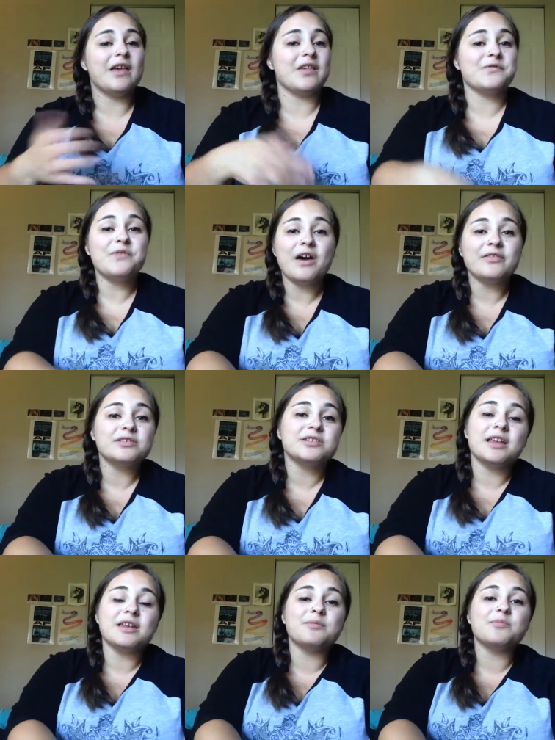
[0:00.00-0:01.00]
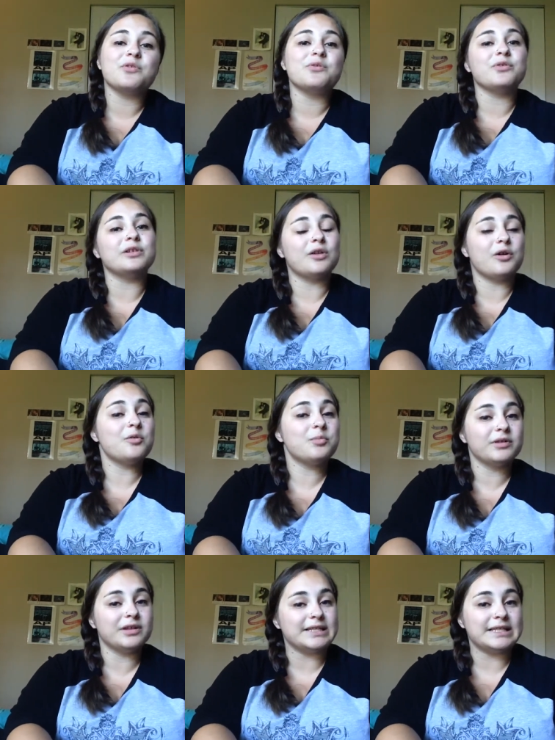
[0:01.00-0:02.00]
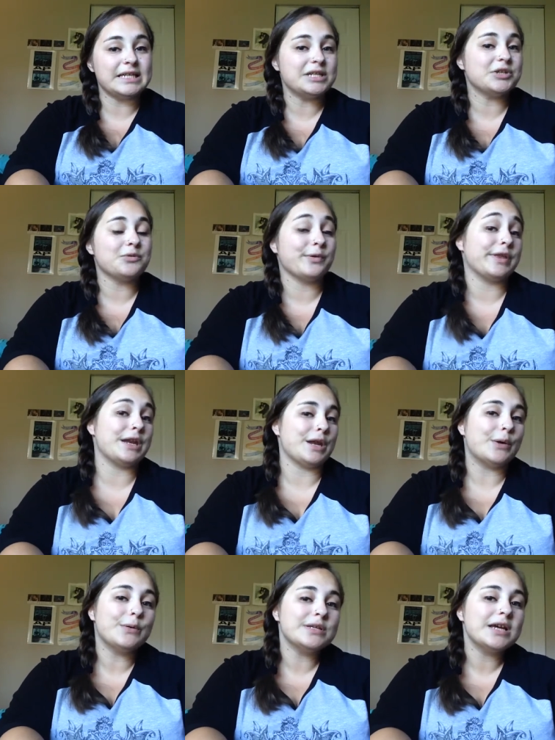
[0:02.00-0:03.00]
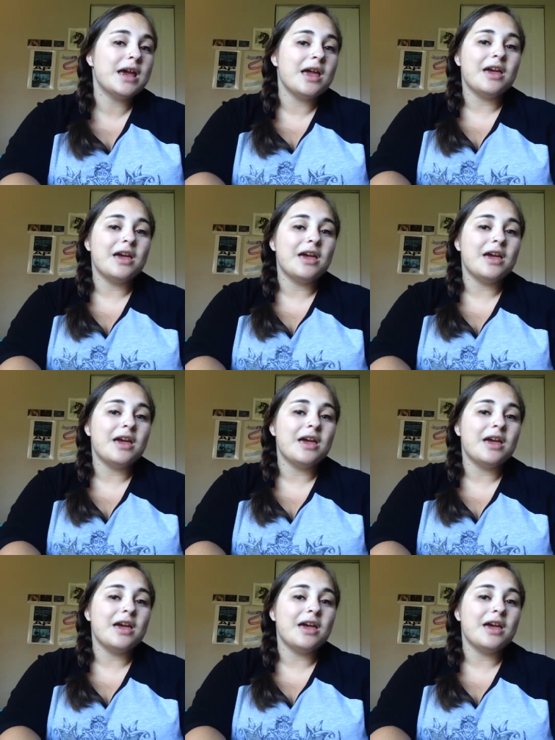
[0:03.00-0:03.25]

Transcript: his father sent him to the local police station with a note.